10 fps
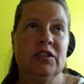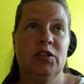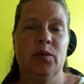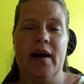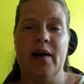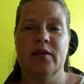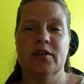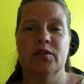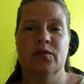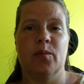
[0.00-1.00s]
2
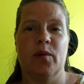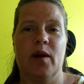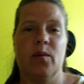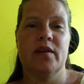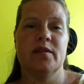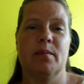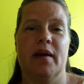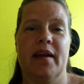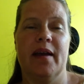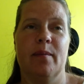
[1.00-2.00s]
hours from where I was in
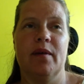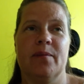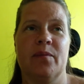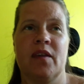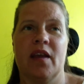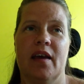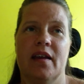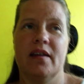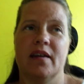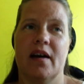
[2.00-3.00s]
Miami,
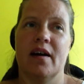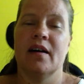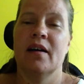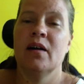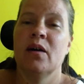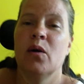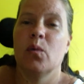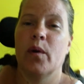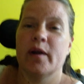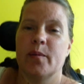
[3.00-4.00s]
and
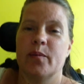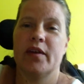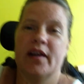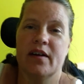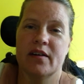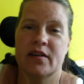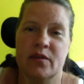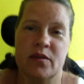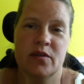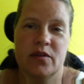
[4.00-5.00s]
went up there
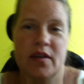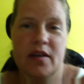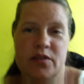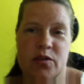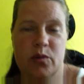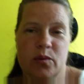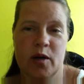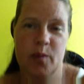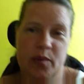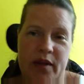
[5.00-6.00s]
to
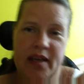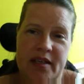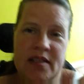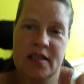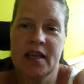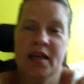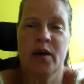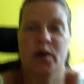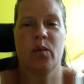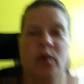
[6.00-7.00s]
her place.
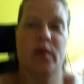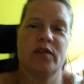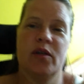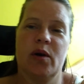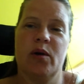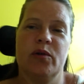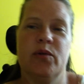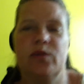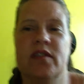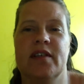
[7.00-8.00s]
We went to go
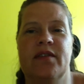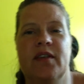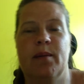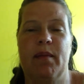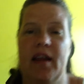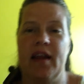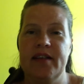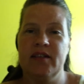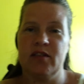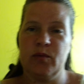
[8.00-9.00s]
do the stuff to get my
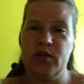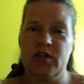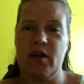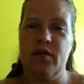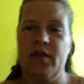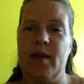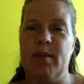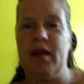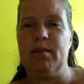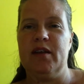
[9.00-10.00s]
license switched over. They
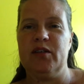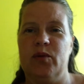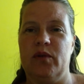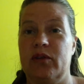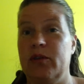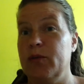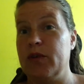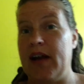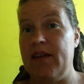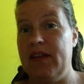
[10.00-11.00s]
made me do a little
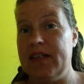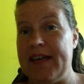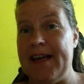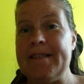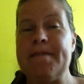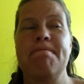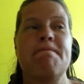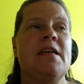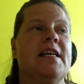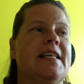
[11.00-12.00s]
driving test.
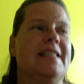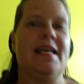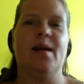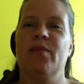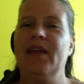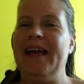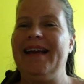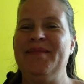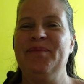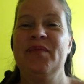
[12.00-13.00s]
Same thing.